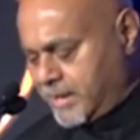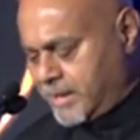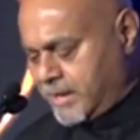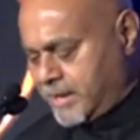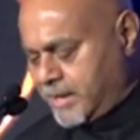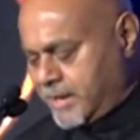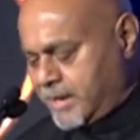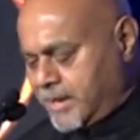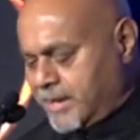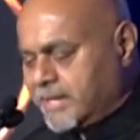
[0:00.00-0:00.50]

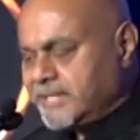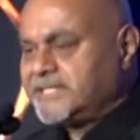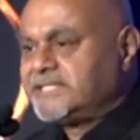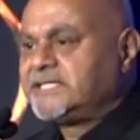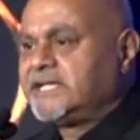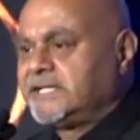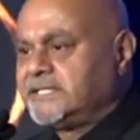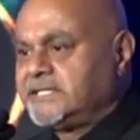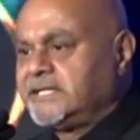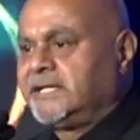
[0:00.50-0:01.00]
It's such
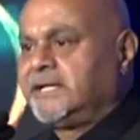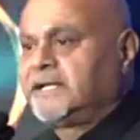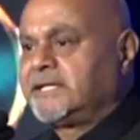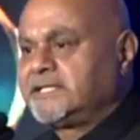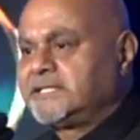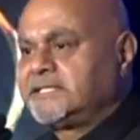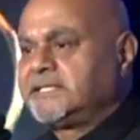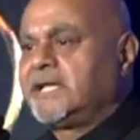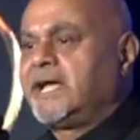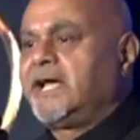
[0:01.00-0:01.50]
an
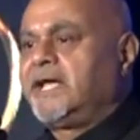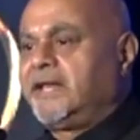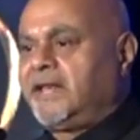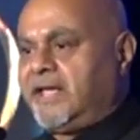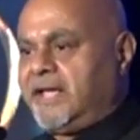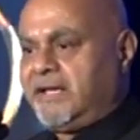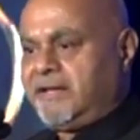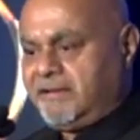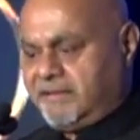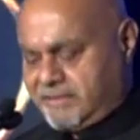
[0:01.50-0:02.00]
exciting
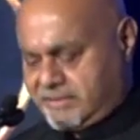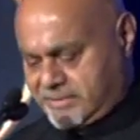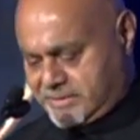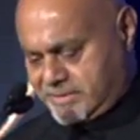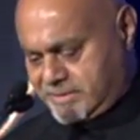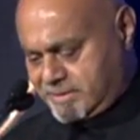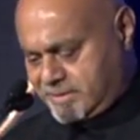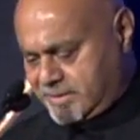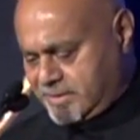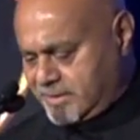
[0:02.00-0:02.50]

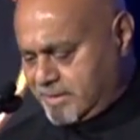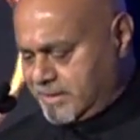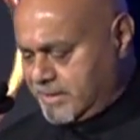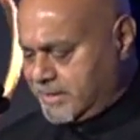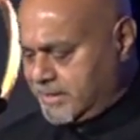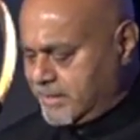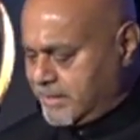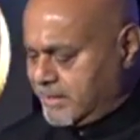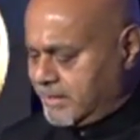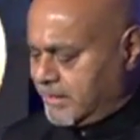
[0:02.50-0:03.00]

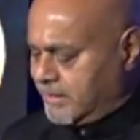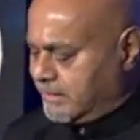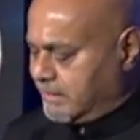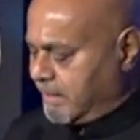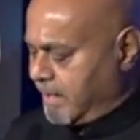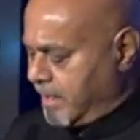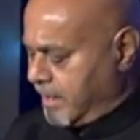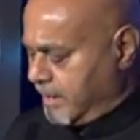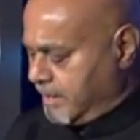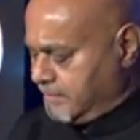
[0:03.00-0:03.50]

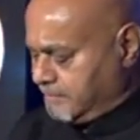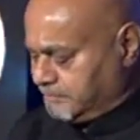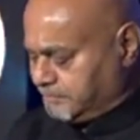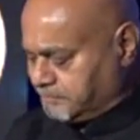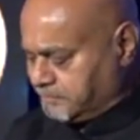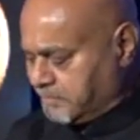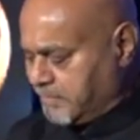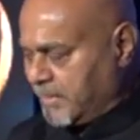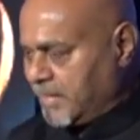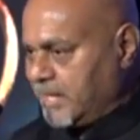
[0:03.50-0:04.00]
thing
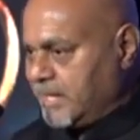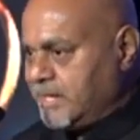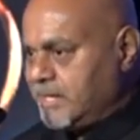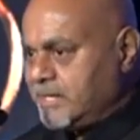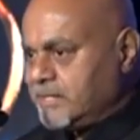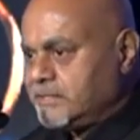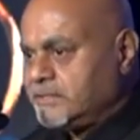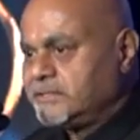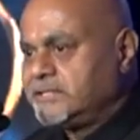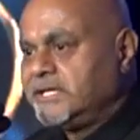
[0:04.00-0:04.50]
to
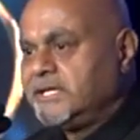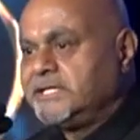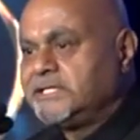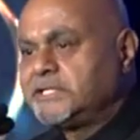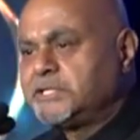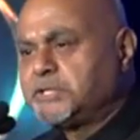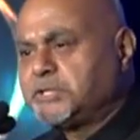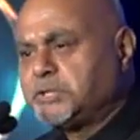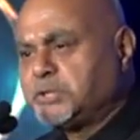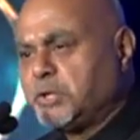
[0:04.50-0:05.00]
see
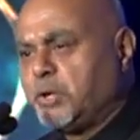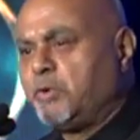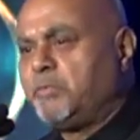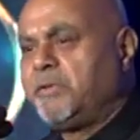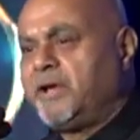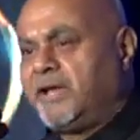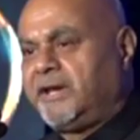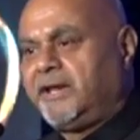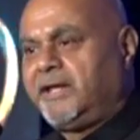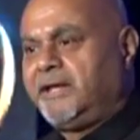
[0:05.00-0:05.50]
so
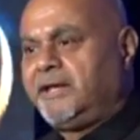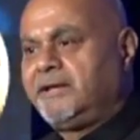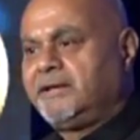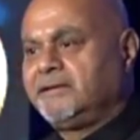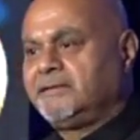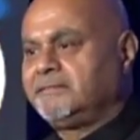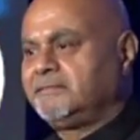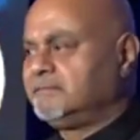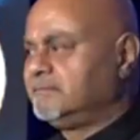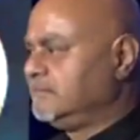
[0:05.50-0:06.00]
many
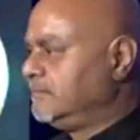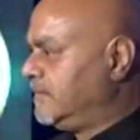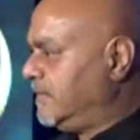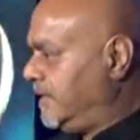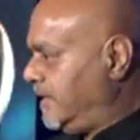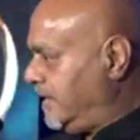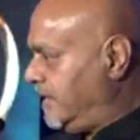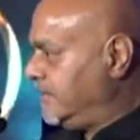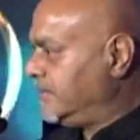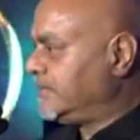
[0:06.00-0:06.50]

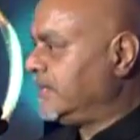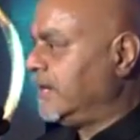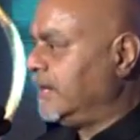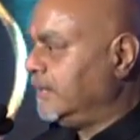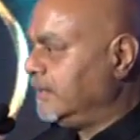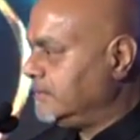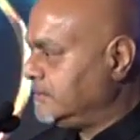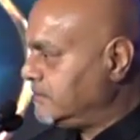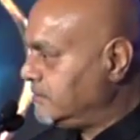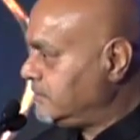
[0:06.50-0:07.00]

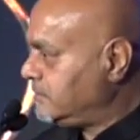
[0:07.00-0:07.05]
intelligent,